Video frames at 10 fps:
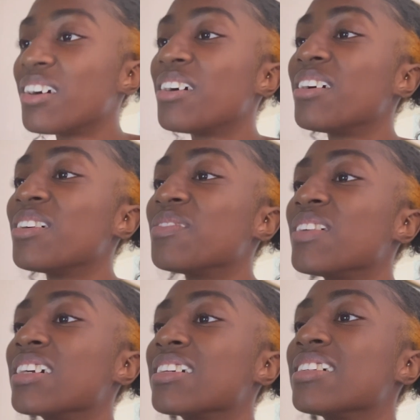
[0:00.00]
Oh
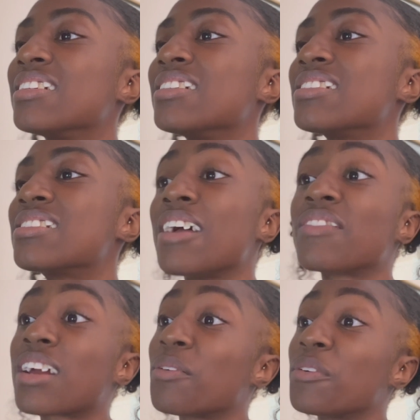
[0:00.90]
my goodness. I
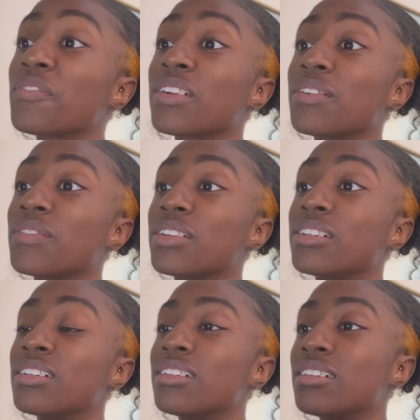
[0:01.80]
forgot what flavor.
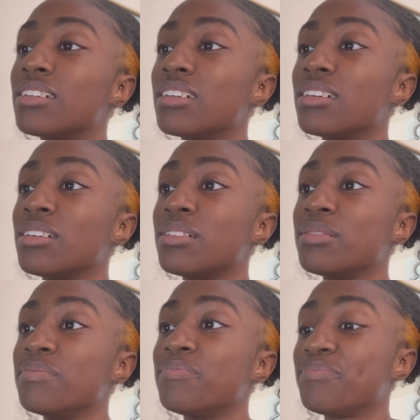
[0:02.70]

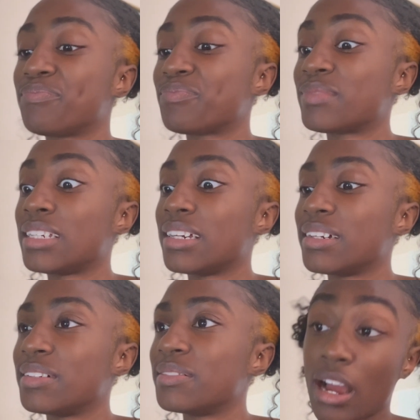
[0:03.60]

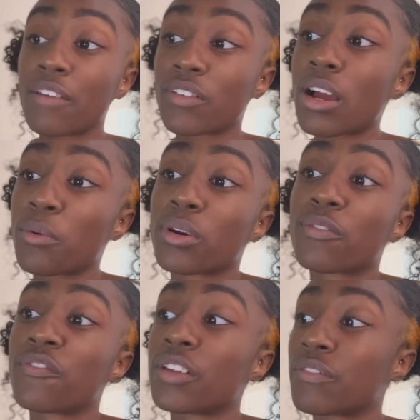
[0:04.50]
Yeah. I forgot
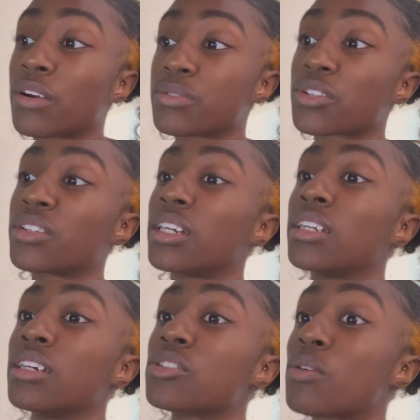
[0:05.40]
what flavor I was
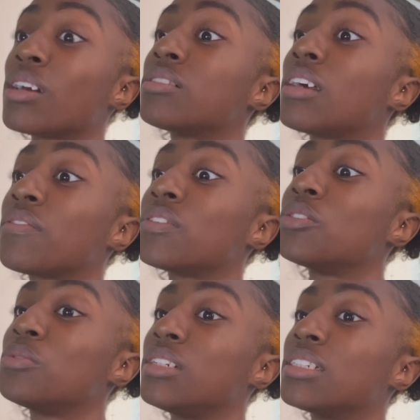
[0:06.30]
creating, so I definitely
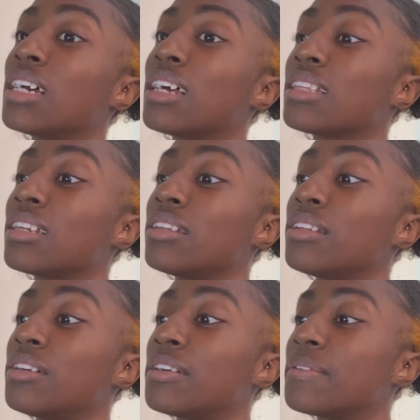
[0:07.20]
do need to add that in there.